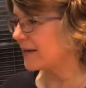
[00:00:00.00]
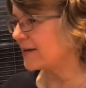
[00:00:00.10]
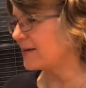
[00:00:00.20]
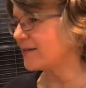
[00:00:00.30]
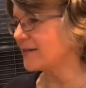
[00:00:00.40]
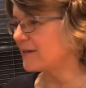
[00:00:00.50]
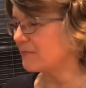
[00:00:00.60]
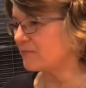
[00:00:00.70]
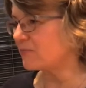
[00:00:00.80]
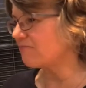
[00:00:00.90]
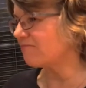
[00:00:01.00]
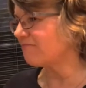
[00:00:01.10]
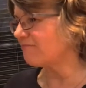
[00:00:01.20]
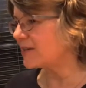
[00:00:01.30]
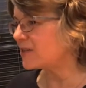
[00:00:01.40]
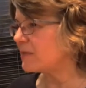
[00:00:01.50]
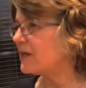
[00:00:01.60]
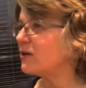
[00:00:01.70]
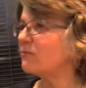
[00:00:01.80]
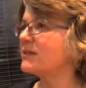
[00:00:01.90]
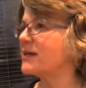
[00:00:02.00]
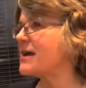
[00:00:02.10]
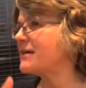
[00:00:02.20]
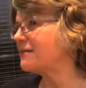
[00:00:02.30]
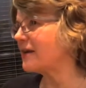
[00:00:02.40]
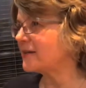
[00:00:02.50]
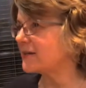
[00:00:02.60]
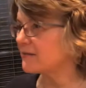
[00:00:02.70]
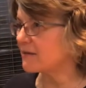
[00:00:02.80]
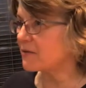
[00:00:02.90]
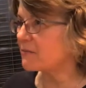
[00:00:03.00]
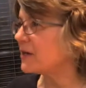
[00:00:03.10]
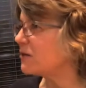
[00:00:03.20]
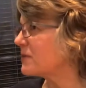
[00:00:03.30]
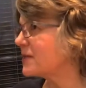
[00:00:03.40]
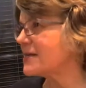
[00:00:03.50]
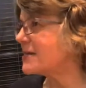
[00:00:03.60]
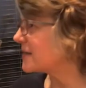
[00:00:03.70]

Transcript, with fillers: and um, and the medium says that uh, the medium sees